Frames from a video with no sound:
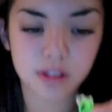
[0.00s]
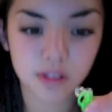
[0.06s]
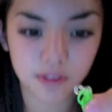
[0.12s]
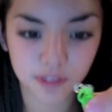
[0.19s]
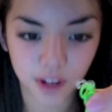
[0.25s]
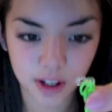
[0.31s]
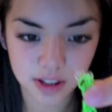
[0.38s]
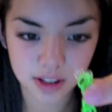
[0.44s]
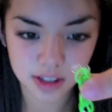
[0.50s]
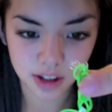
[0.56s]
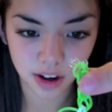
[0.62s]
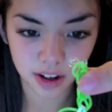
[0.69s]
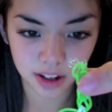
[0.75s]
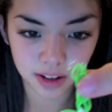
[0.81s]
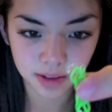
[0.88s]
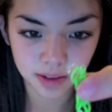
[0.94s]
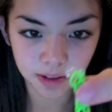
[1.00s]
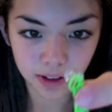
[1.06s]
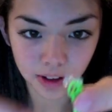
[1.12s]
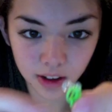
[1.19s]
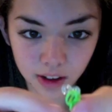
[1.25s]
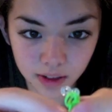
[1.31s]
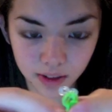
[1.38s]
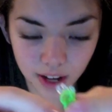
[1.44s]
first started,
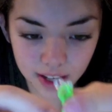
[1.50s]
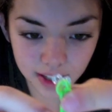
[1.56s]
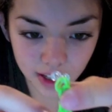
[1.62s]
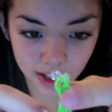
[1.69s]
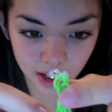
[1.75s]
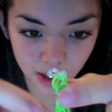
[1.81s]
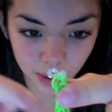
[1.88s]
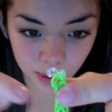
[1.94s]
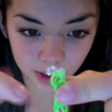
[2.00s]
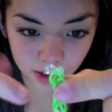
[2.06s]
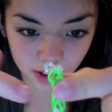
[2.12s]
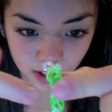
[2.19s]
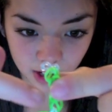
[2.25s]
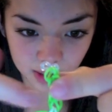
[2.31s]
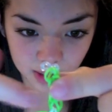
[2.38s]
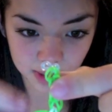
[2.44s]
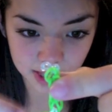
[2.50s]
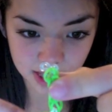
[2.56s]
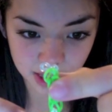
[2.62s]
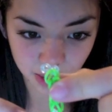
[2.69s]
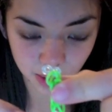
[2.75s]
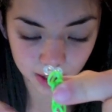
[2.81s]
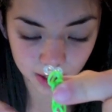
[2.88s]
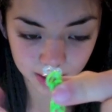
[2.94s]
right here where the green meets
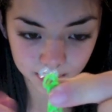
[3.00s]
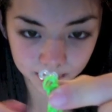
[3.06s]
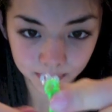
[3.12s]
the white,